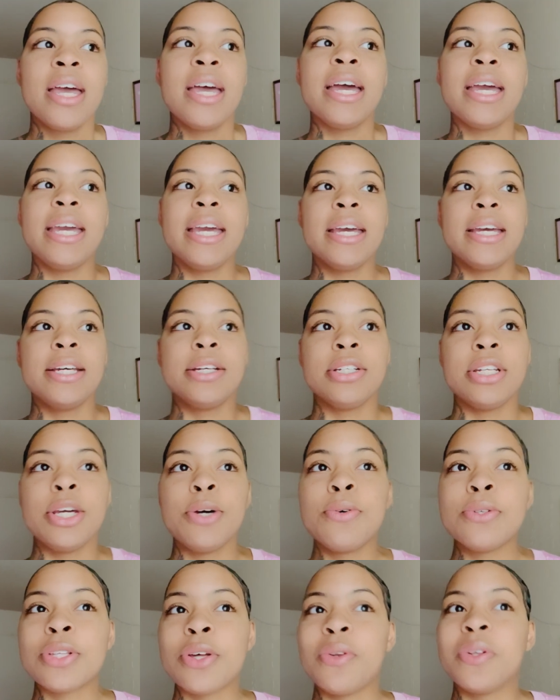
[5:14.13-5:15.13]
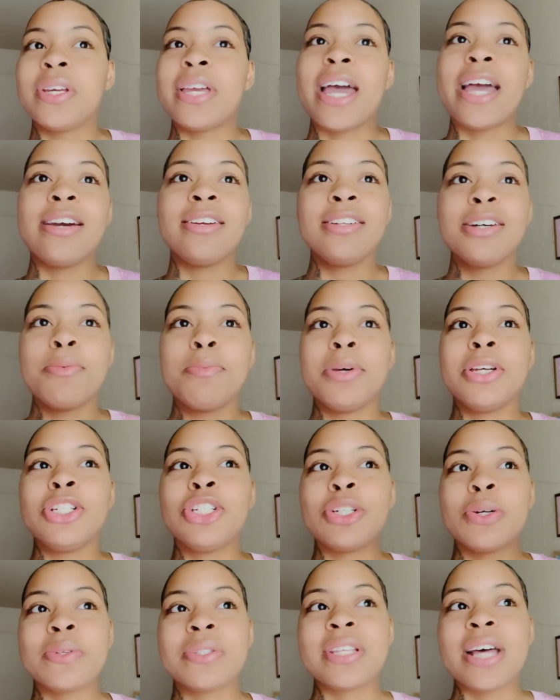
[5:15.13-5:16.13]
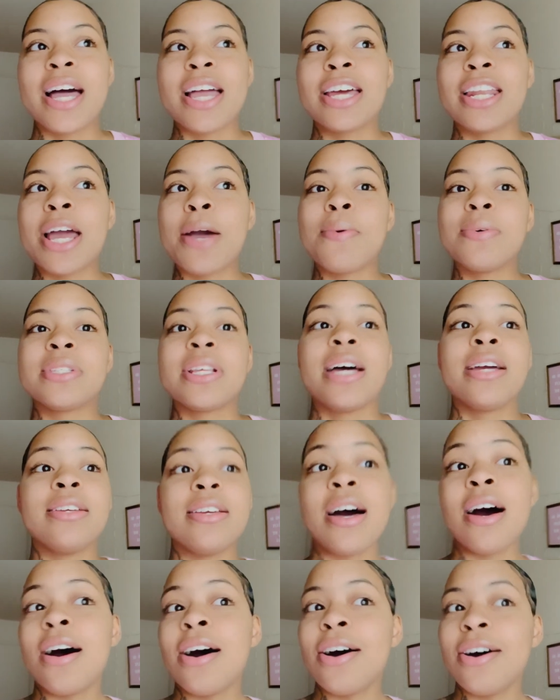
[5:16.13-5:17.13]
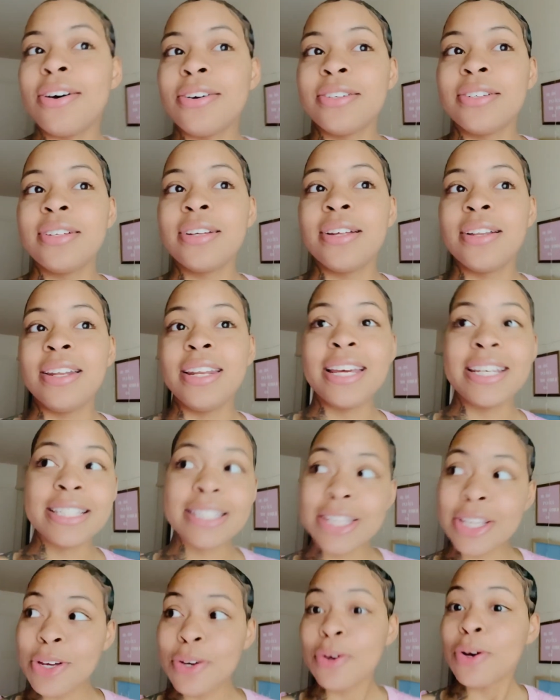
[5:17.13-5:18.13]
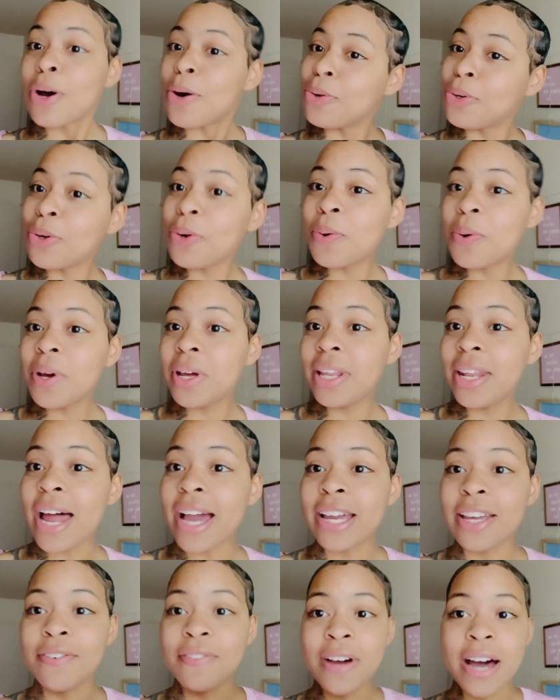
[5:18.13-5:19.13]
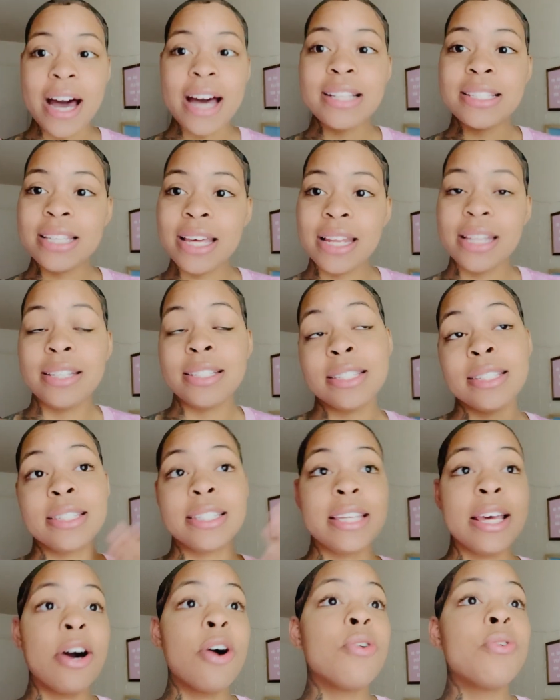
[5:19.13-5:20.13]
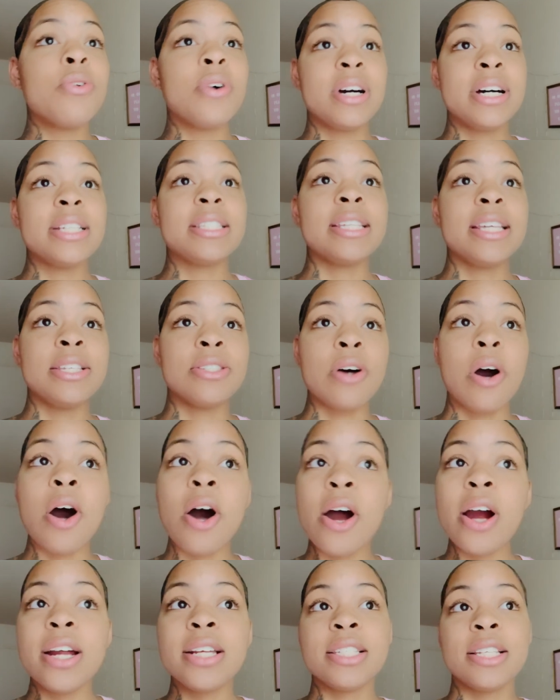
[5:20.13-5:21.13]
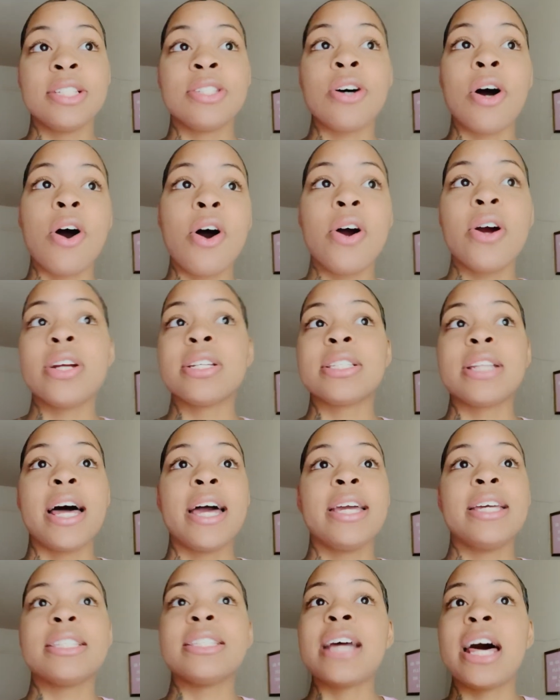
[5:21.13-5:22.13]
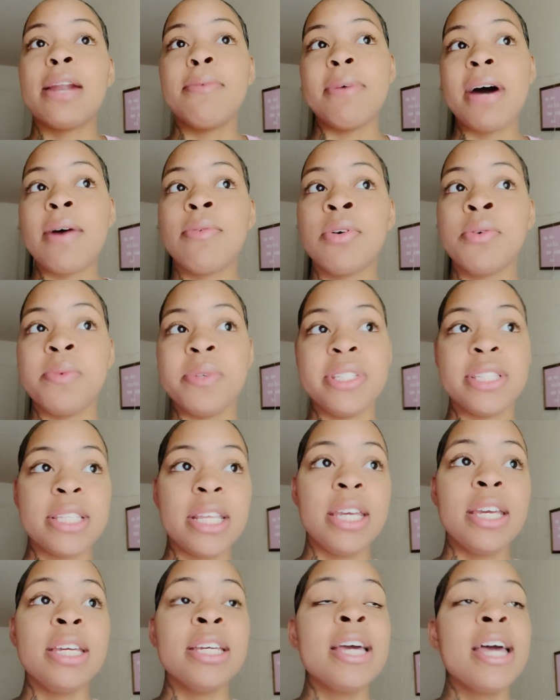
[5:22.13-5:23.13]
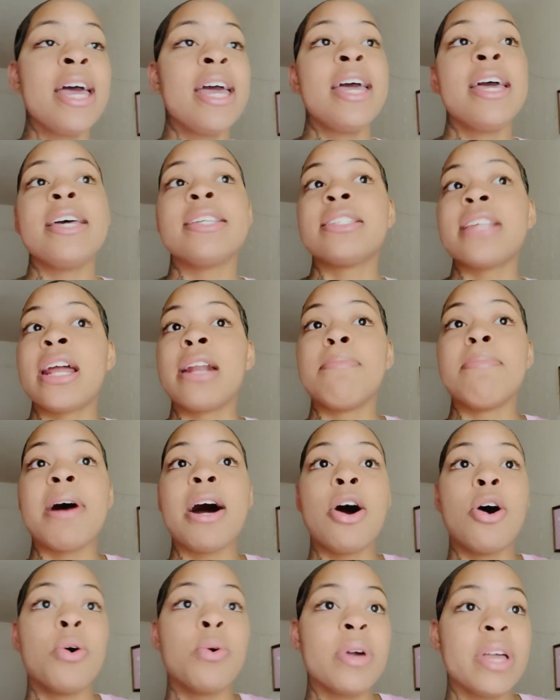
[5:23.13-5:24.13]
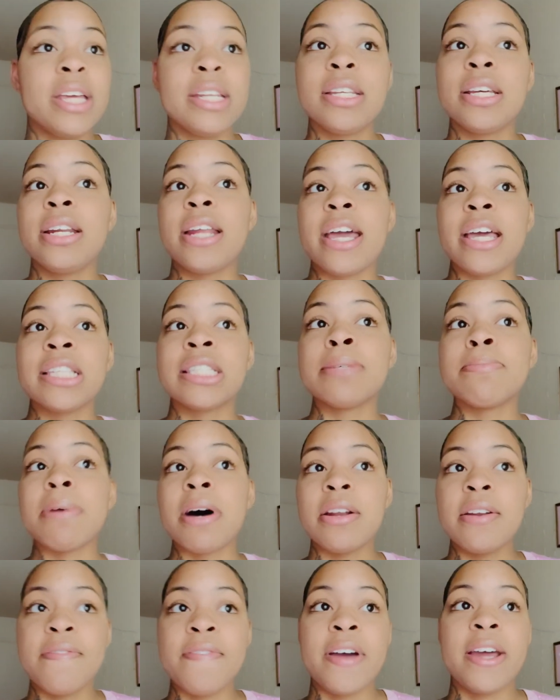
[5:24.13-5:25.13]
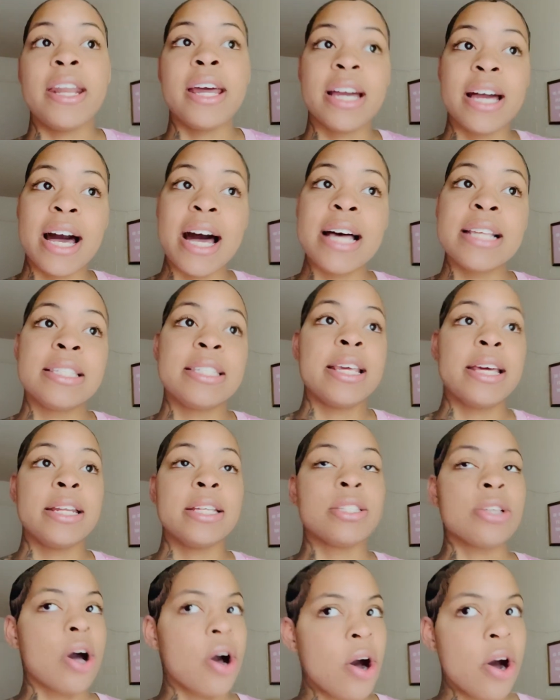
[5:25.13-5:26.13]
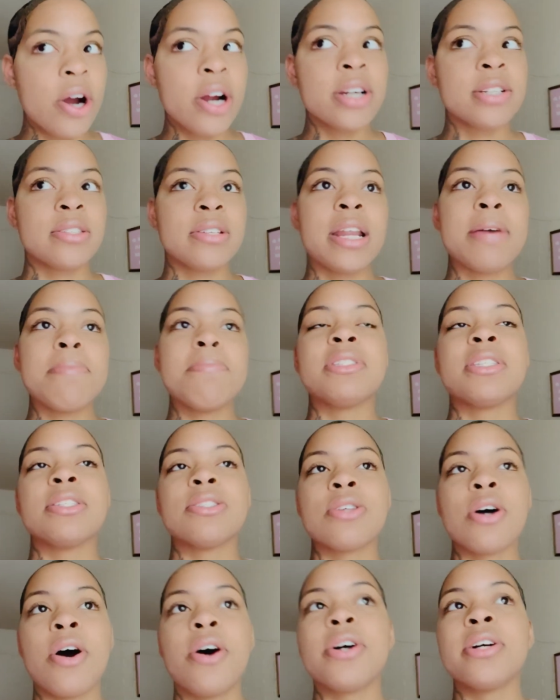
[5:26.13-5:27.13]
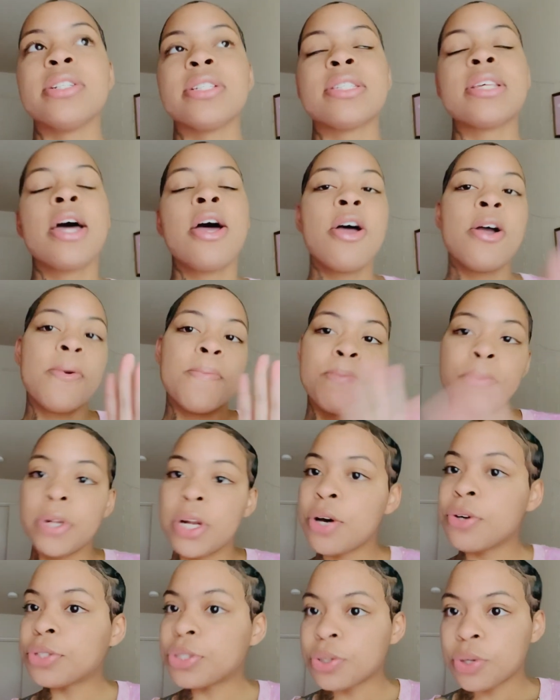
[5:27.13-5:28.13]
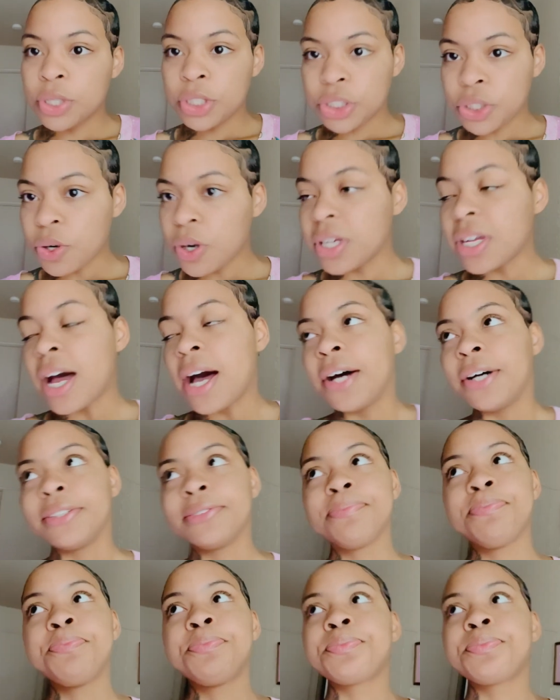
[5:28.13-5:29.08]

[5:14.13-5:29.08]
And it was only Caleb and Josiah. They was like, y'all, let's still go do it. Like, if God tell us it's ours, it's ours. Like, it's not about what we see. It's not about any of that. It's about the fact that God said it's ours. So that means it's ours. Long story short, y'all,